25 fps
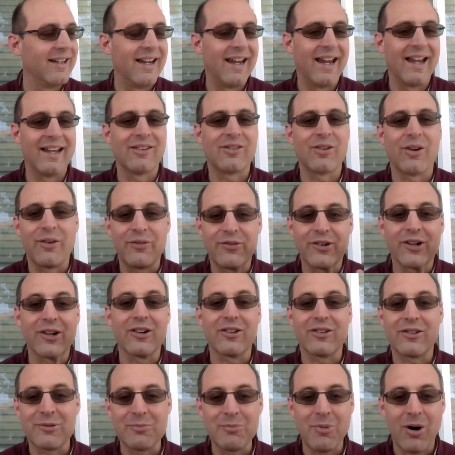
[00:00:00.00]
And so if you're a
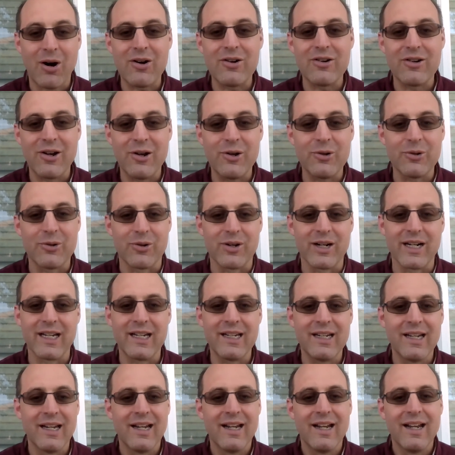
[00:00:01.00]
smart
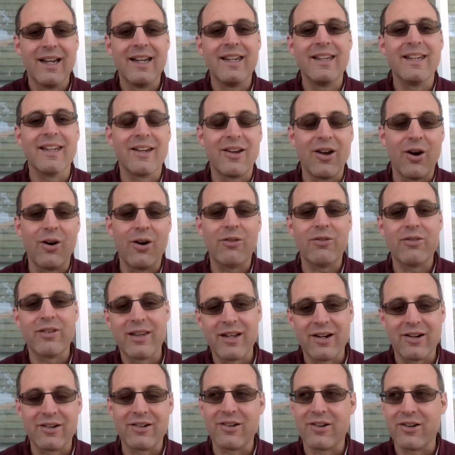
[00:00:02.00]
notary, you go over
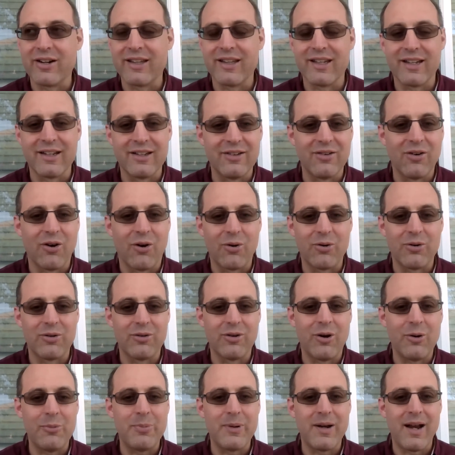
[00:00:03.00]
there during the
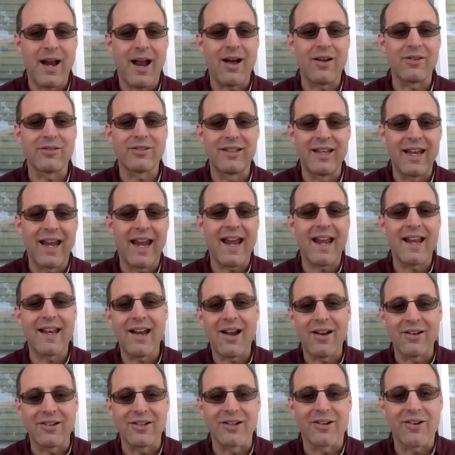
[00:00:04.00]
open house and hand
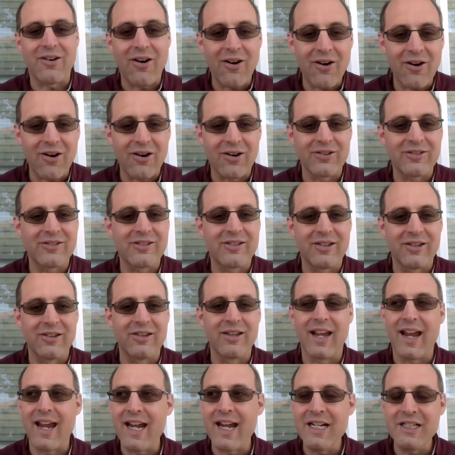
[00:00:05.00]
out your cards to
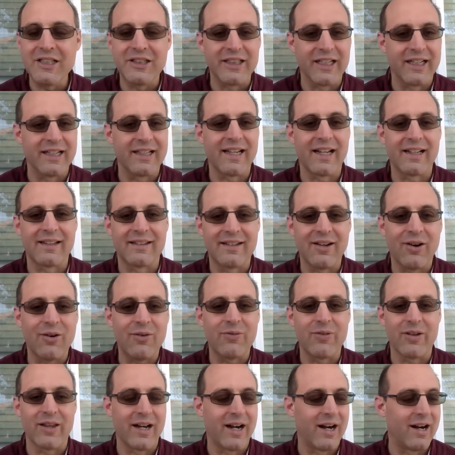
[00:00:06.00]
the agent that's
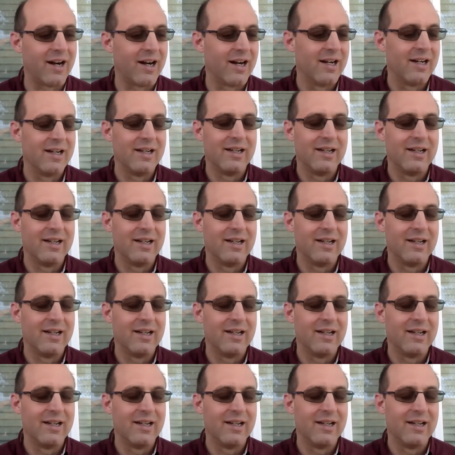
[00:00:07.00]
over there.